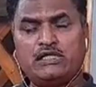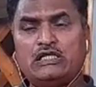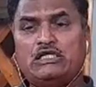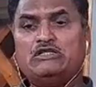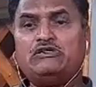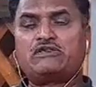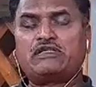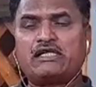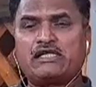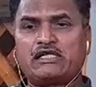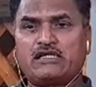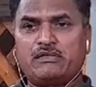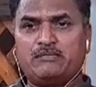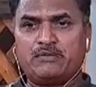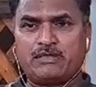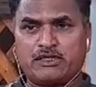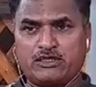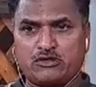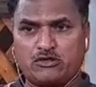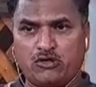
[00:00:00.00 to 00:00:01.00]
you can come
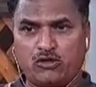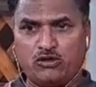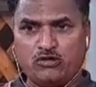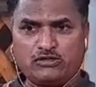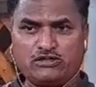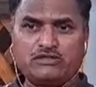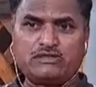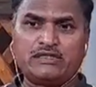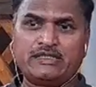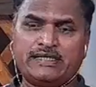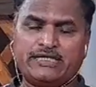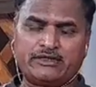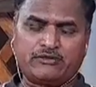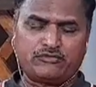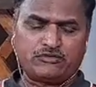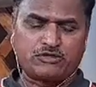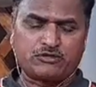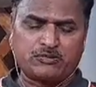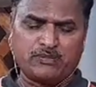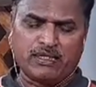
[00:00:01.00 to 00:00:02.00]
across the
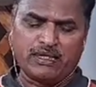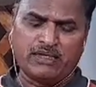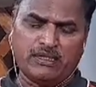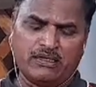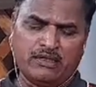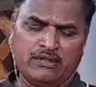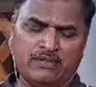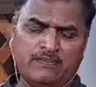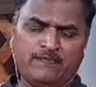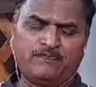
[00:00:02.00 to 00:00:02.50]
native smell.